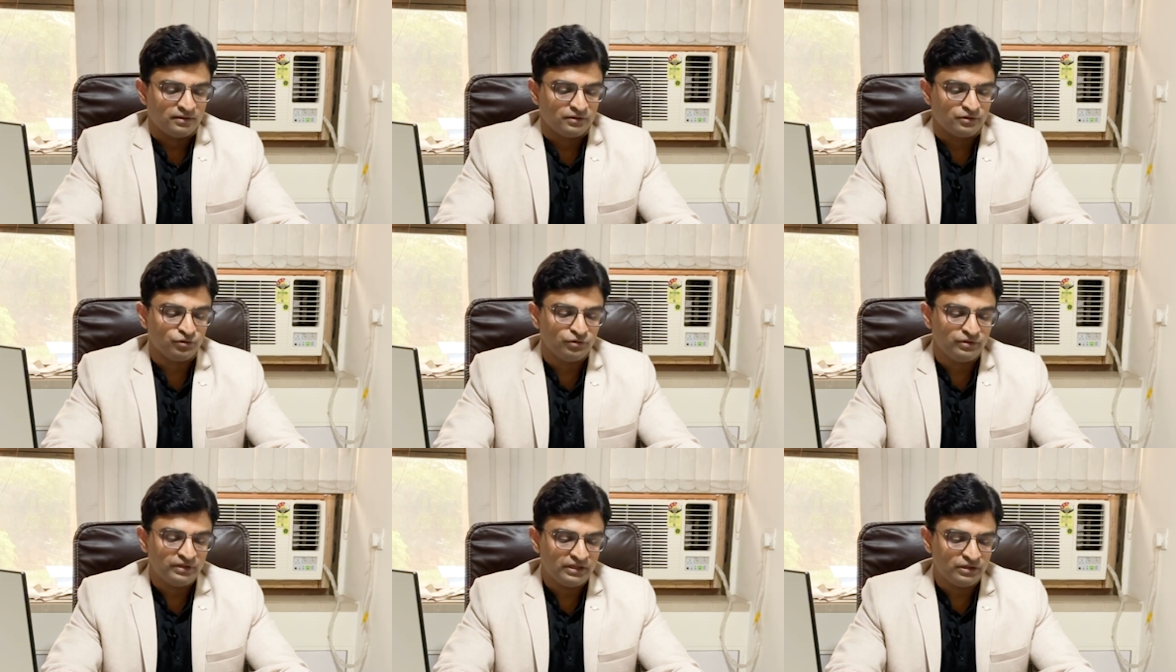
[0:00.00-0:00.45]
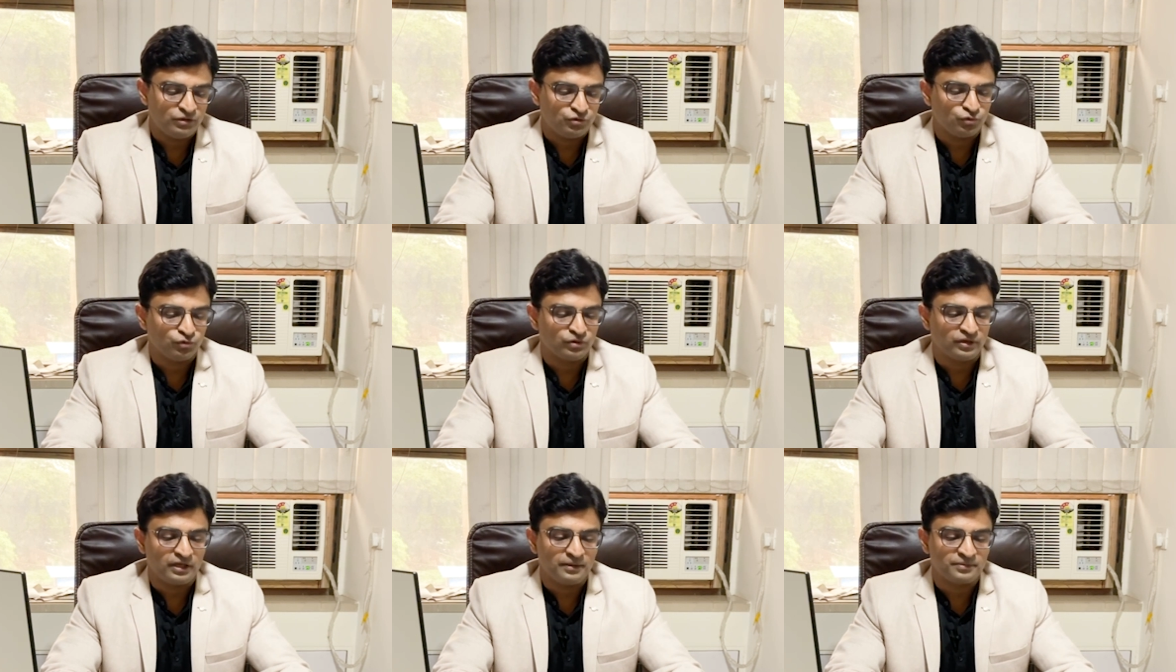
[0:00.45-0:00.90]
you need
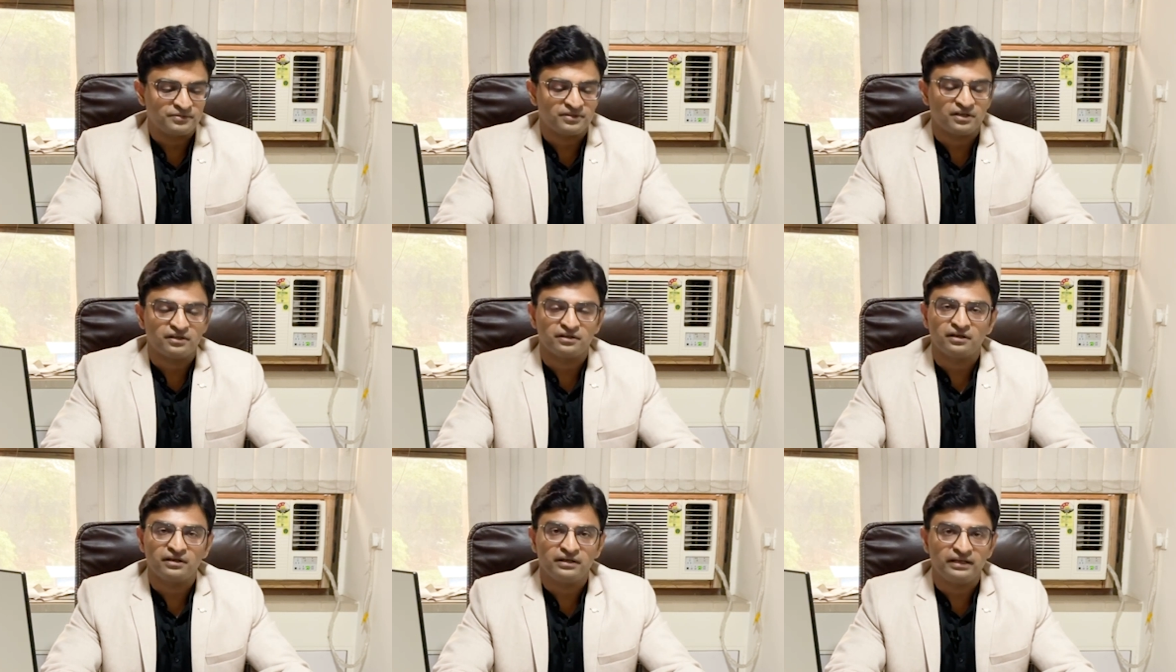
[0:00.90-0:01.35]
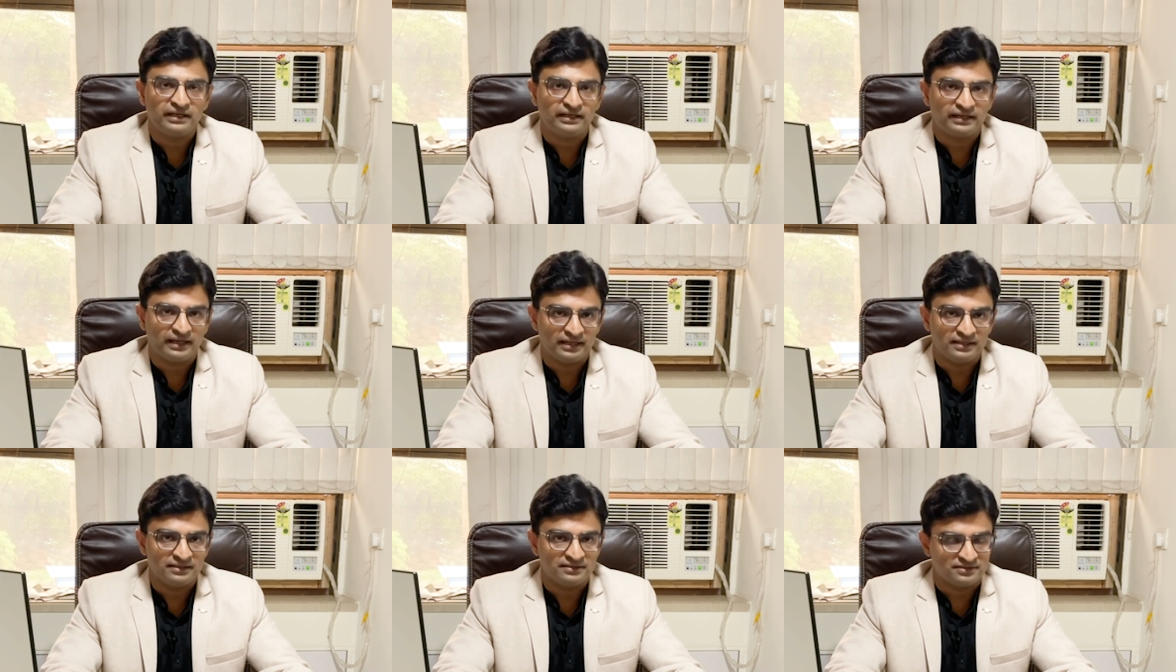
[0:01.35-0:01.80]
to keep certain
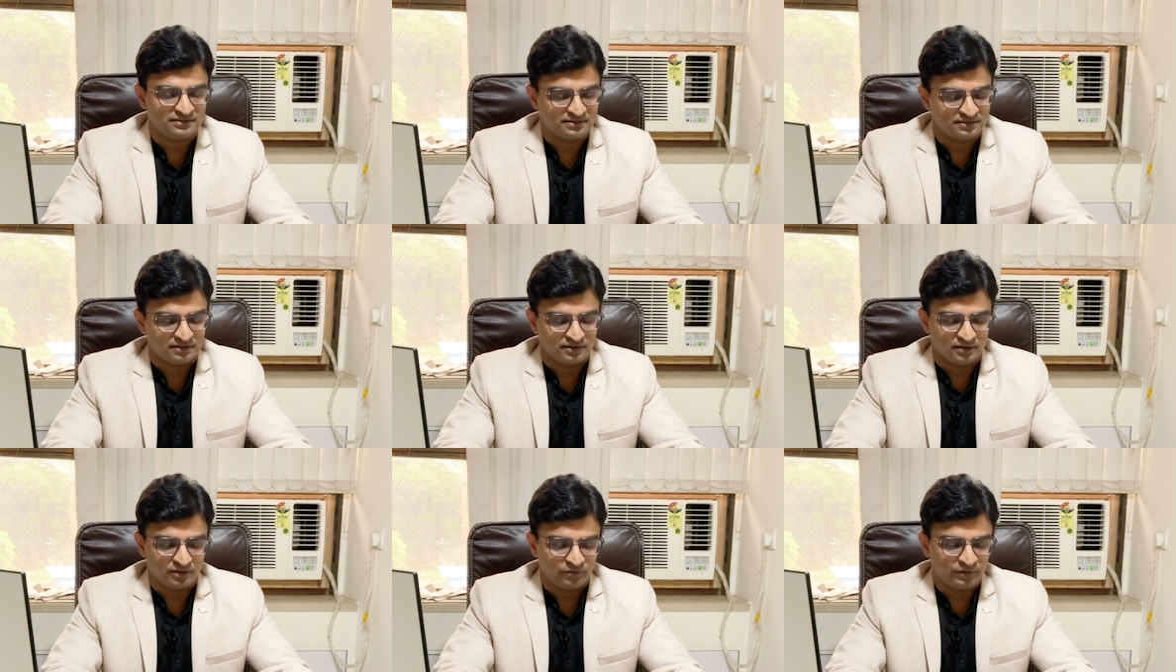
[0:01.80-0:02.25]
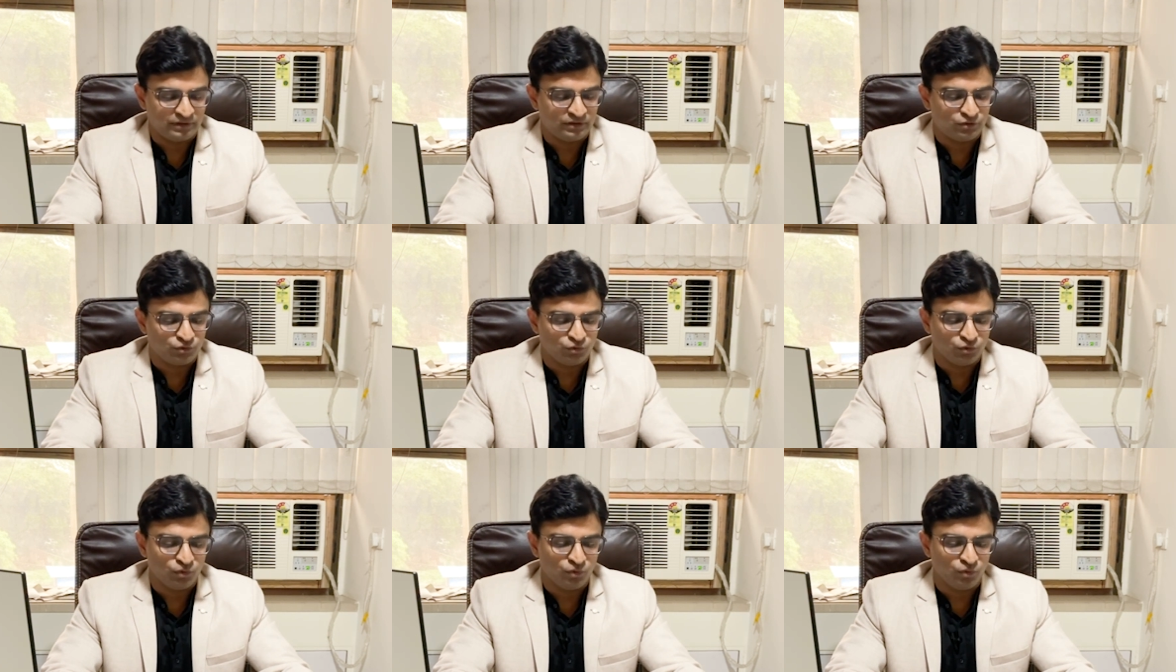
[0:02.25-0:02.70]
details
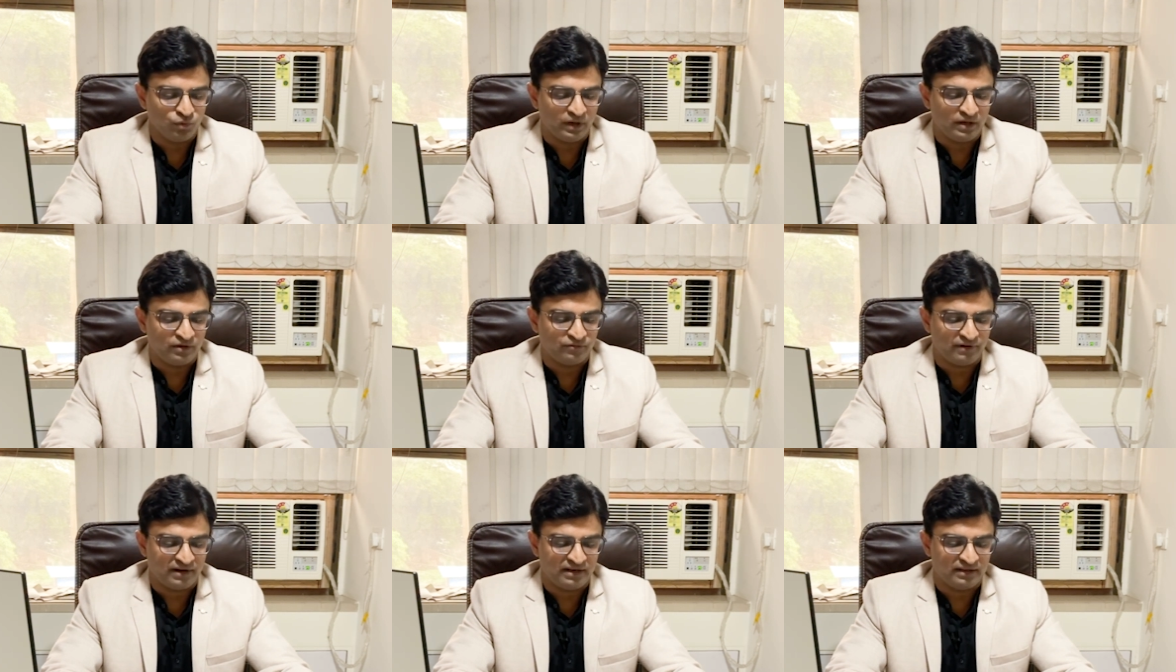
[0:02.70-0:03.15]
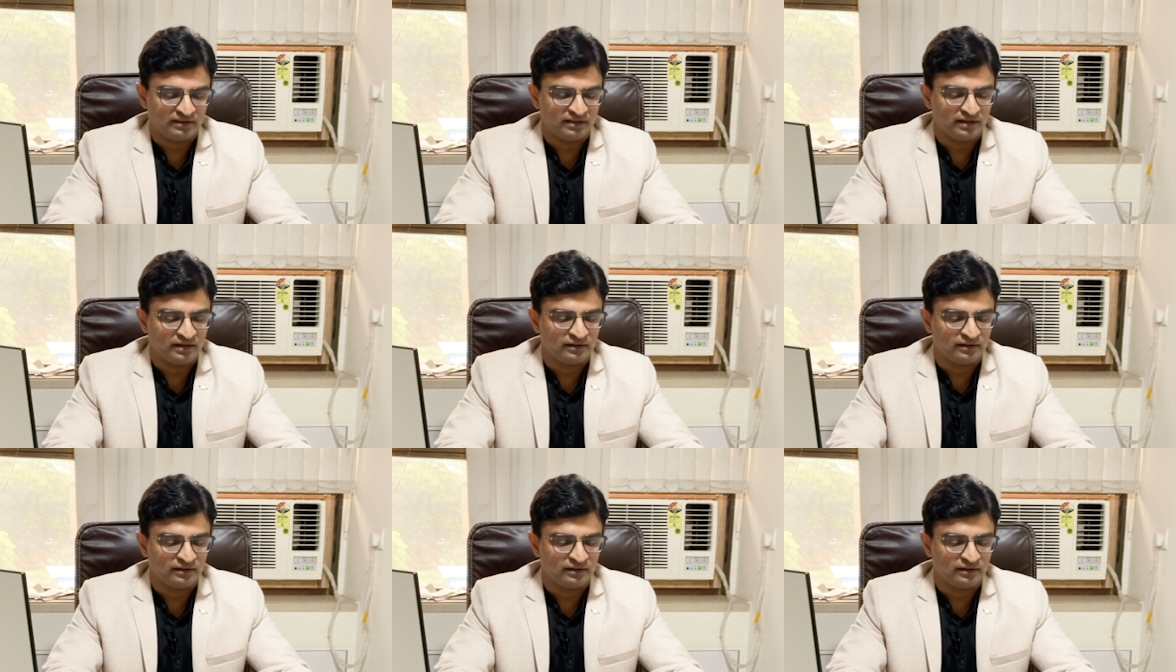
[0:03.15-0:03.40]
with you while filing the